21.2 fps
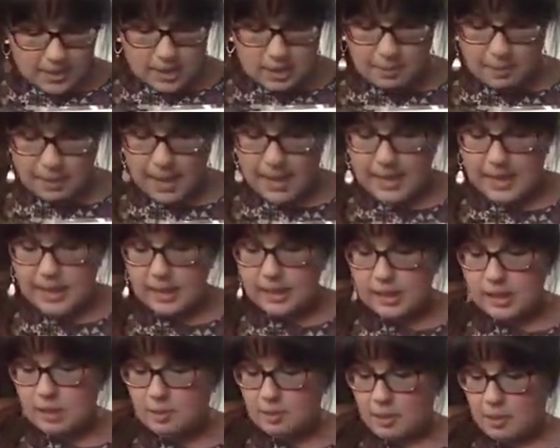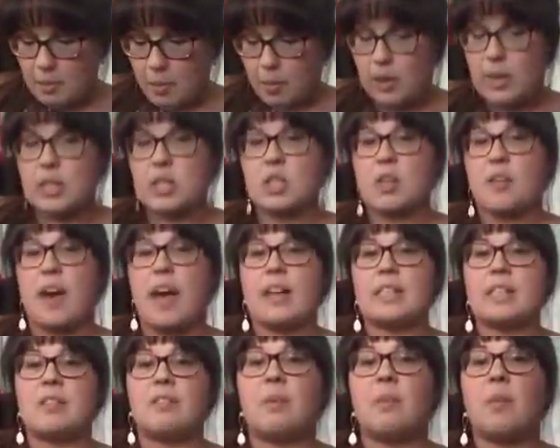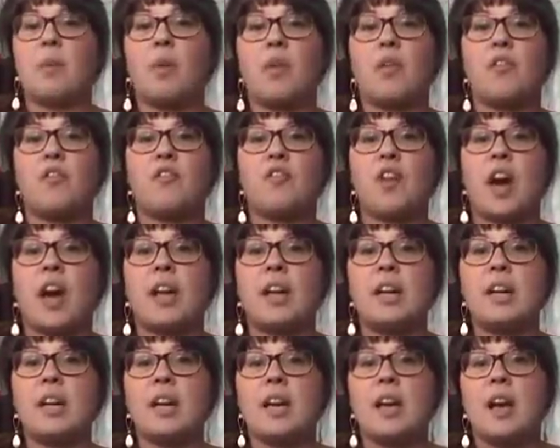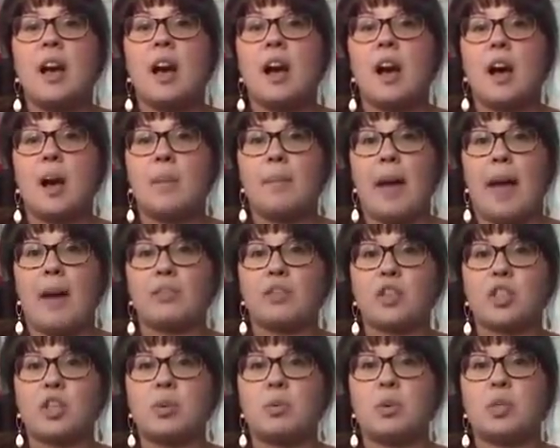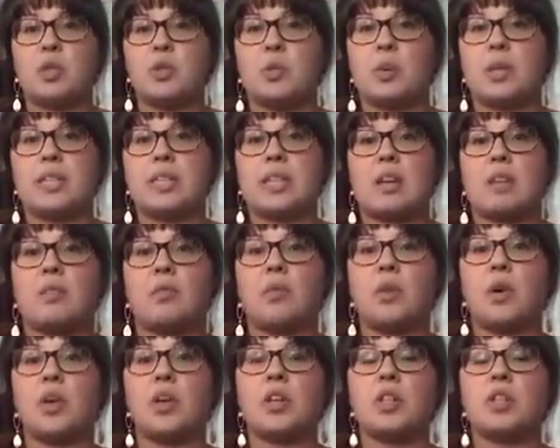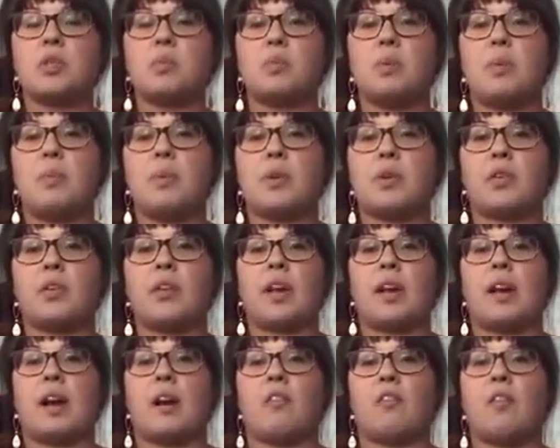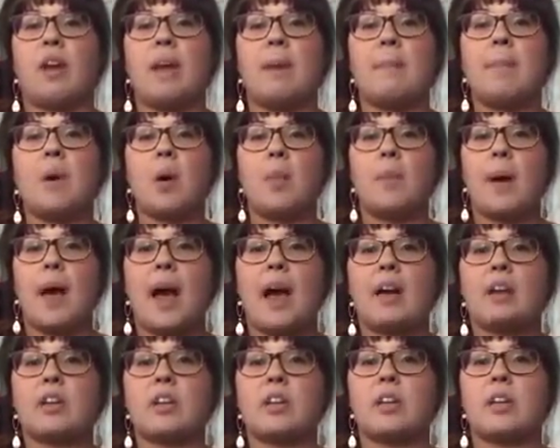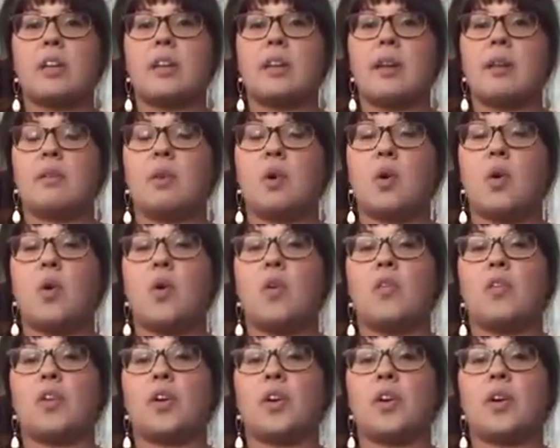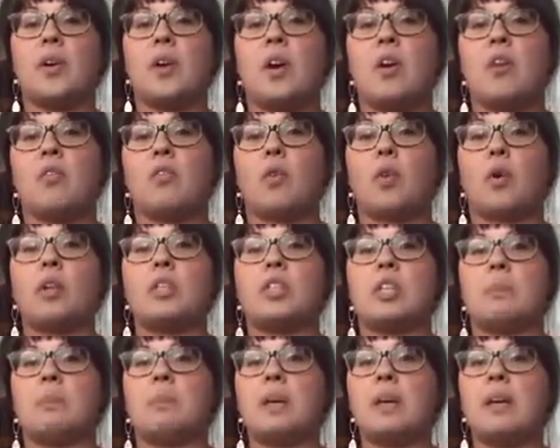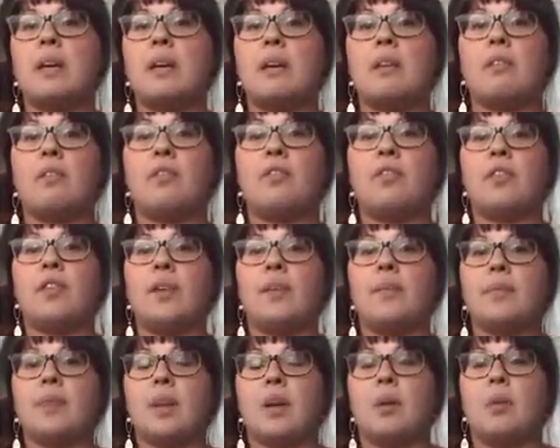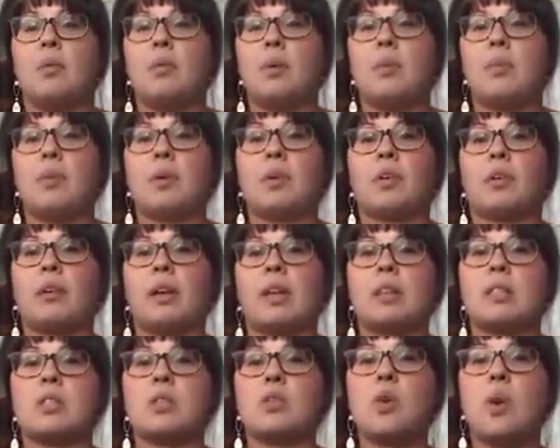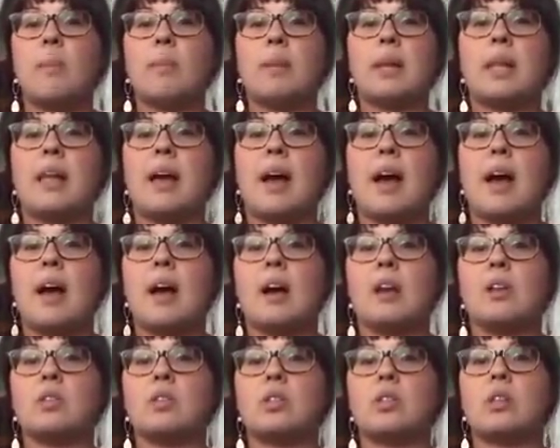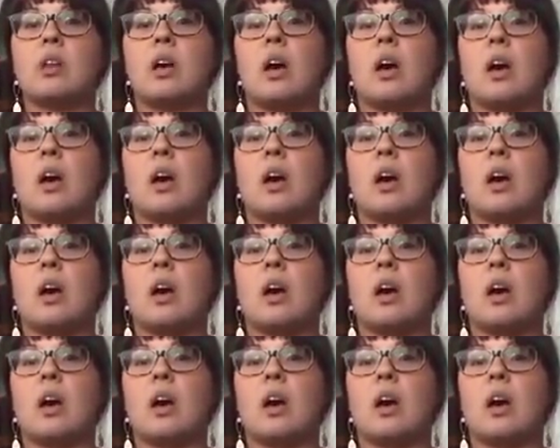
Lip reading: to make it a little bit more interactive and more fun, after she would do a set of words, we would create a rainbow pattern and go over Roy G. Biv. We would create storm clouds.